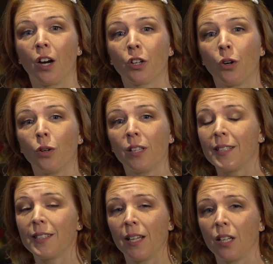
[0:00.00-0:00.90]
Our goal
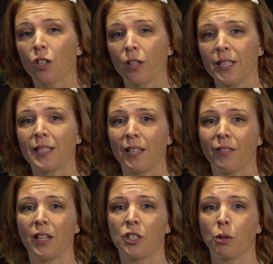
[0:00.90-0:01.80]
is to increase
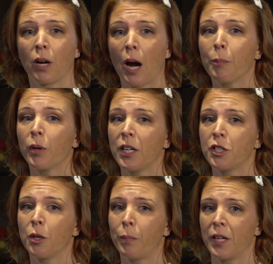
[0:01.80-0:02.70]
giving to our
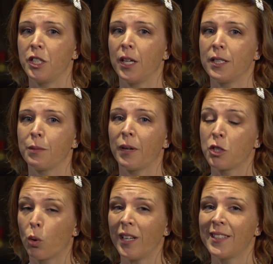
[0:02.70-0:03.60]
operational budget by
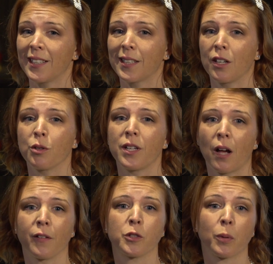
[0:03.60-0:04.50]

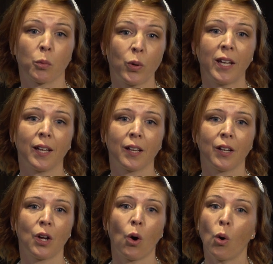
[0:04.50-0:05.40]
$2,600 per week
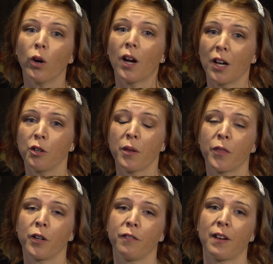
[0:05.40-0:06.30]
or
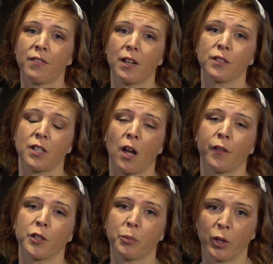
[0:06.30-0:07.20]

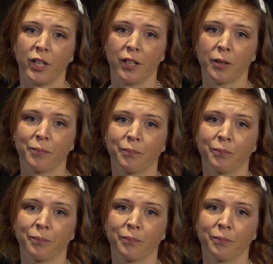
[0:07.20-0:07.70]
$135,000 per year.